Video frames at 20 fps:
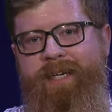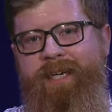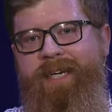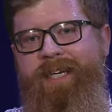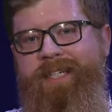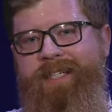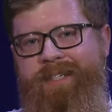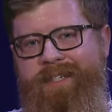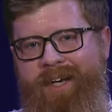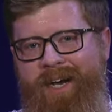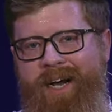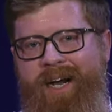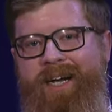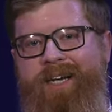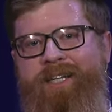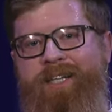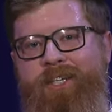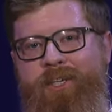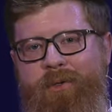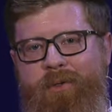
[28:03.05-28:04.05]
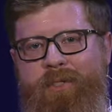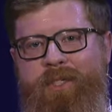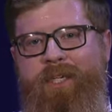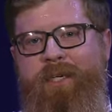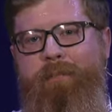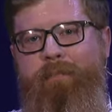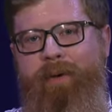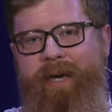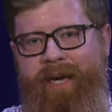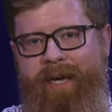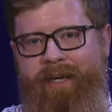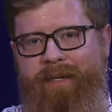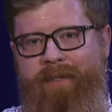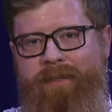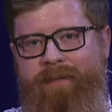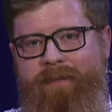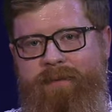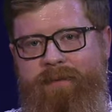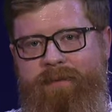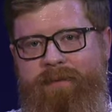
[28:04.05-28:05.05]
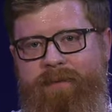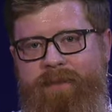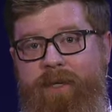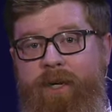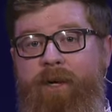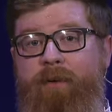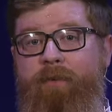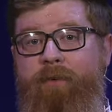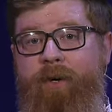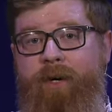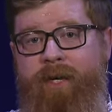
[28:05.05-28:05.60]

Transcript: is God using pain for